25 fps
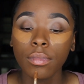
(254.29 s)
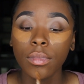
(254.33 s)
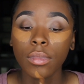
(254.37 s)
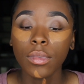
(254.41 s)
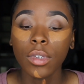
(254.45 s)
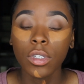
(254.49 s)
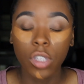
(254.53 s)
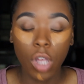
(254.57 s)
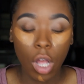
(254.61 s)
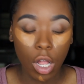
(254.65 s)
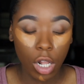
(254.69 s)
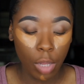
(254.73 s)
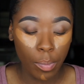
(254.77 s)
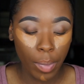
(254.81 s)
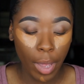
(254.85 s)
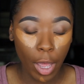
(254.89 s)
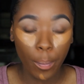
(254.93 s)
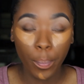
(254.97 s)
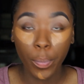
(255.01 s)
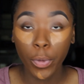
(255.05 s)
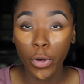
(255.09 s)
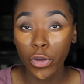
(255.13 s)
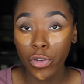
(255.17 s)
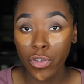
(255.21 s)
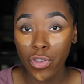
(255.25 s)
It's all
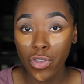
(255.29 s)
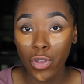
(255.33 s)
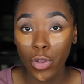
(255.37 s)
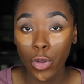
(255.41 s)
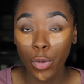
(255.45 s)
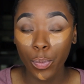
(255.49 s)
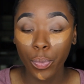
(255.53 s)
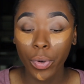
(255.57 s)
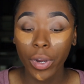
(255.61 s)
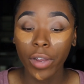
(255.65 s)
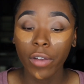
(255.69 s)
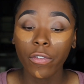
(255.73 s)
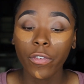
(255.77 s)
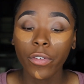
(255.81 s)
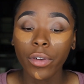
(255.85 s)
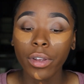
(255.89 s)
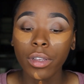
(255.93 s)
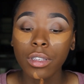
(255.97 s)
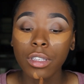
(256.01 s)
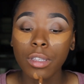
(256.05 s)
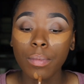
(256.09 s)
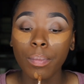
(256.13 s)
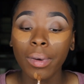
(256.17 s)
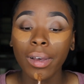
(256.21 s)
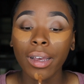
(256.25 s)
about personal
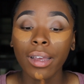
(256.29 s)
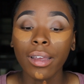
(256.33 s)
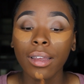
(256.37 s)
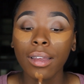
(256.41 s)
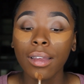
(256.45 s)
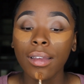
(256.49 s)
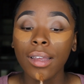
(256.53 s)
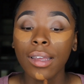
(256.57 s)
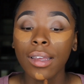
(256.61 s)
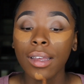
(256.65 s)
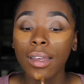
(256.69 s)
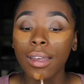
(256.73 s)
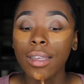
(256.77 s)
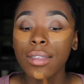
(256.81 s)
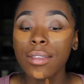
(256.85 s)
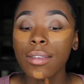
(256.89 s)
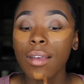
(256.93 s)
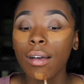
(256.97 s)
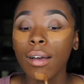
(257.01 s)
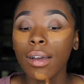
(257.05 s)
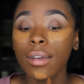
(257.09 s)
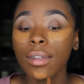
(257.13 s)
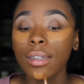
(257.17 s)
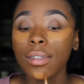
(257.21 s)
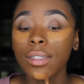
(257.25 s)
preference, but it's
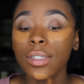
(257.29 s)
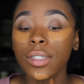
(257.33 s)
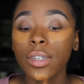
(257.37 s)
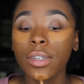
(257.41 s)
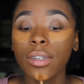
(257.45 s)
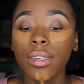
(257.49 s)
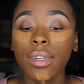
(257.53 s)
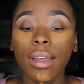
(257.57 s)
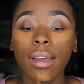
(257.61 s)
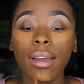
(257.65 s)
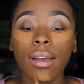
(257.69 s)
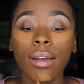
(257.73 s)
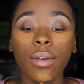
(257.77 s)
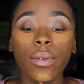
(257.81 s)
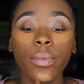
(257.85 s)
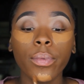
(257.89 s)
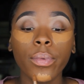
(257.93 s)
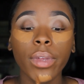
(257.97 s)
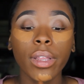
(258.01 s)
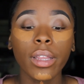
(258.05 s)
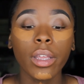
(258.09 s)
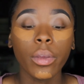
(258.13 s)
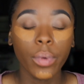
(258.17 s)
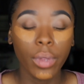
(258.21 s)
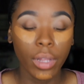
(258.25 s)
all going to turn out
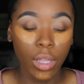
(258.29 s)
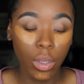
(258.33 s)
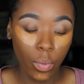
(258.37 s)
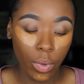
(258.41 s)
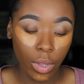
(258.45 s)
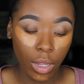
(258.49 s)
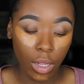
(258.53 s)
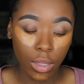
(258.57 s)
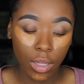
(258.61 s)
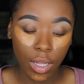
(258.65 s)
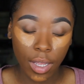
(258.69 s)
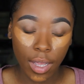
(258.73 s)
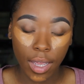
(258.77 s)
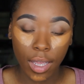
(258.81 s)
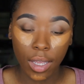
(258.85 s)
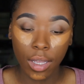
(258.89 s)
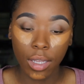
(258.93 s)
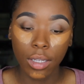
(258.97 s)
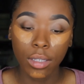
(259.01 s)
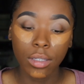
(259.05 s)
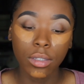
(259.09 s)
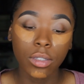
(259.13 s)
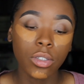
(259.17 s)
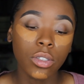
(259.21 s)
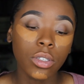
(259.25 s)
really, really well in the
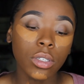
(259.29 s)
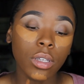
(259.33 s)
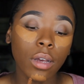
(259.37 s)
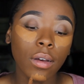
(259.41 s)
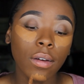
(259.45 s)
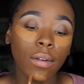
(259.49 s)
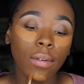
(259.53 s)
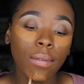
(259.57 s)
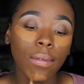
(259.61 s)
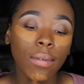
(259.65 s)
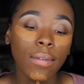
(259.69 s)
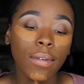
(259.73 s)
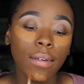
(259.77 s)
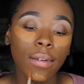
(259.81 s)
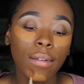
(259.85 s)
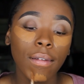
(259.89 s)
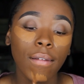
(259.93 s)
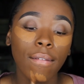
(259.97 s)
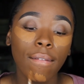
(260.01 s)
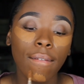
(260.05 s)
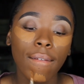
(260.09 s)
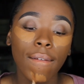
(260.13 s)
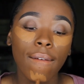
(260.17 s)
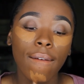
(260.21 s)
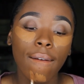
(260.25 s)
end. So
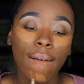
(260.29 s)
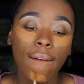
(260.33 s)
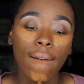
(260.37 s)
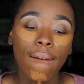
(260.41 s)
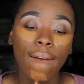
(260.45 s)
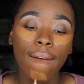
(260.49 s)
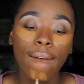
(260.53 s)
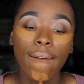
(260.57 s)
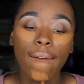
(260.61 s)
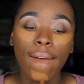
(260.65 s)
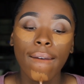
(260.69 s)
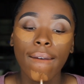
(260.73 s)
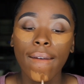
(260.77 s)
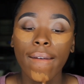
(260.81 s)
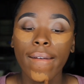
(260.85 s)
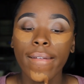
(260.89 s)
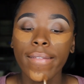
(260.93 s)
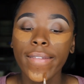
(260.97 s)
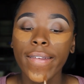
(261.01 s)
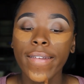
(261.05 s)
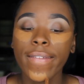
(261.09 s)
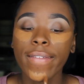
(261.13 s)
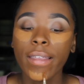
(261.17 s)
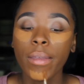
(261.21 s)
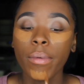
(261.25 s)

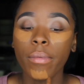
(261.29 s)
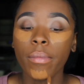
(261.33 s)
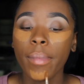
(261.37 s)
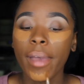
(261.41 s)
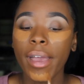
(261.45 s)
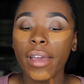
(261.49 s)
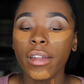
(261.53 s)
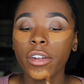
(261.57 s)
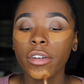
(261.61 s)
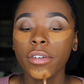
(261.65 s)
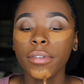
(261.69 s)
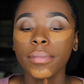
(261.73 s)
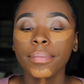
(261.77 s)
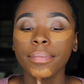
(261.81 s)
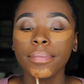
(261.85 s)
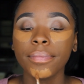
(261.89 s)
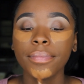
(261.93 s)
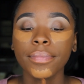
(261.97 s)
doesn't even matter.